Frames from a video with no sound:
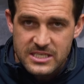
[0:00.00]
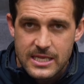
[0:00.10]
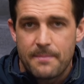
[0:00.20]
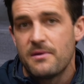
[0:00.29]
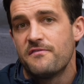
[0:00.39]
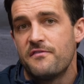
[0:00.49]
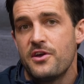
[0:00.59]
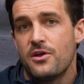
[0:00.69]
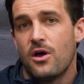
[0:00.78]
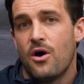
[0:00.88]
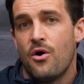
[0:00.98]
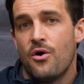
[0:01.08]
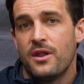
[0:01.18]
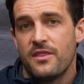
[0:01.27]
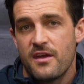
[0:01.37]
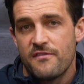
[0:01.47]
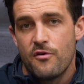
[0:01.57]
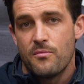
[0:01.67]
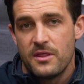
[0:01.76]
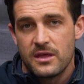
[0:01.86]
snappier feel on their
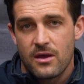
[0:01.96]
foot when they're